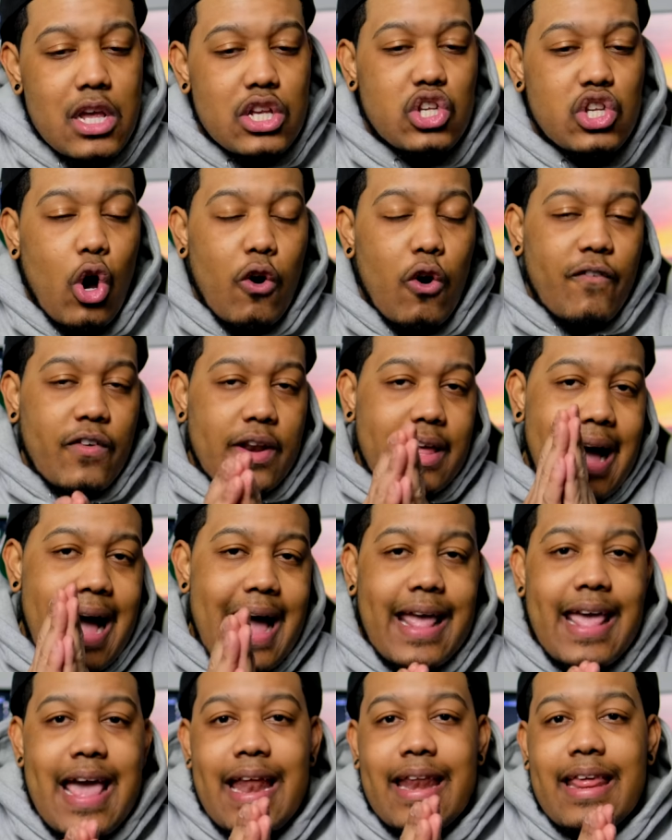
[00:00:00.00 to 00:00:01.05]
So hopefully I
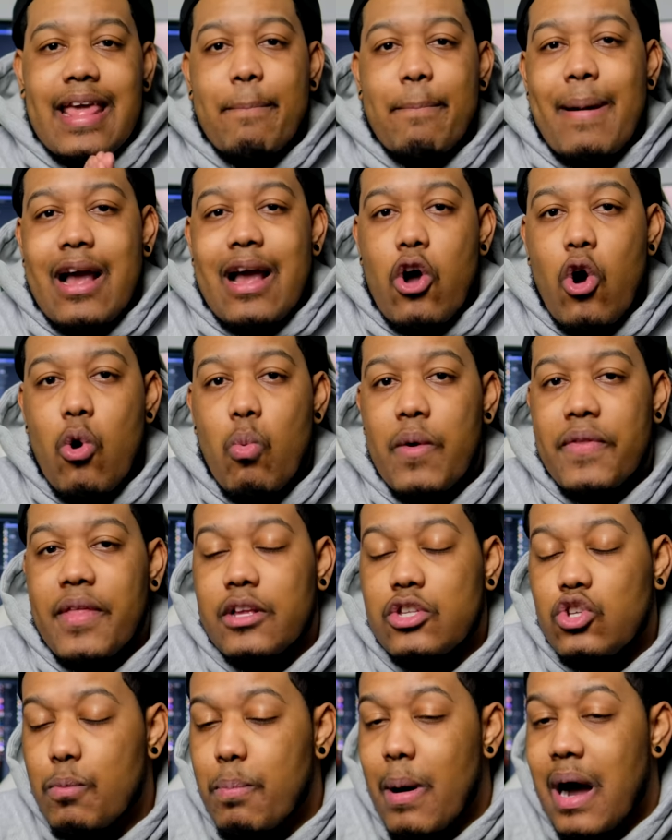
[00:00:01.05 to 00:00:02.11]
can get back home with a
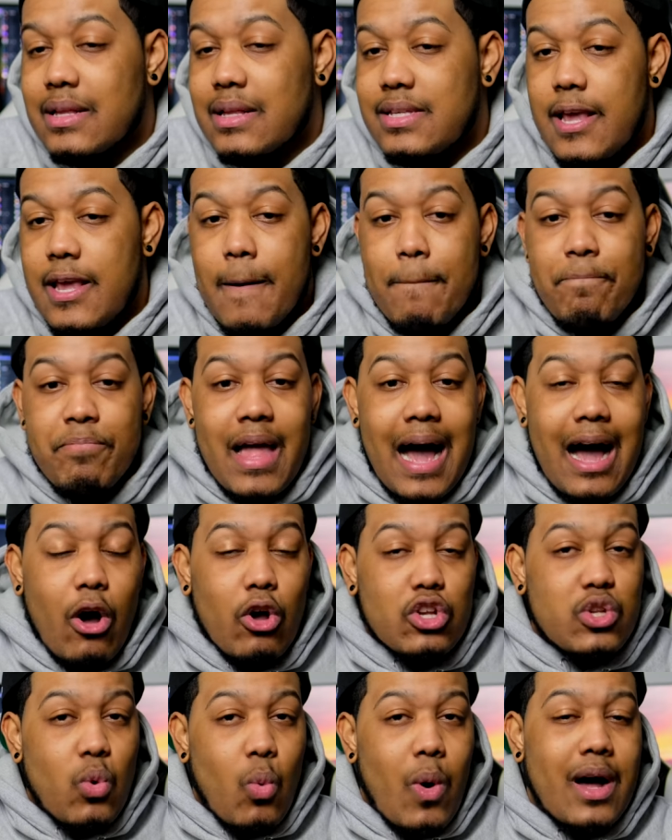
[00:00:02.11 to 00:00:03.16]
Tupac tee. I
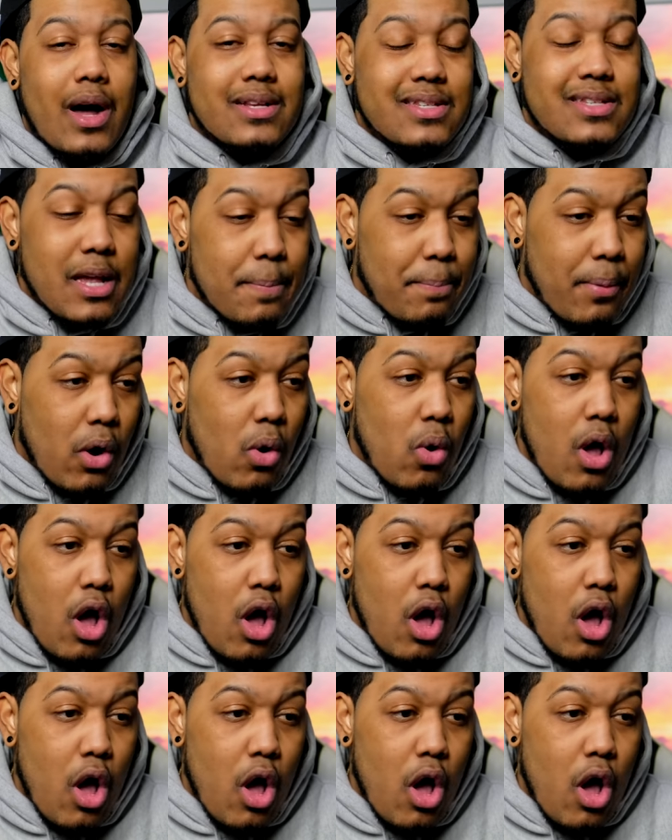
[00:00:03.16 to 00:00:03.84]
also want a Zippo.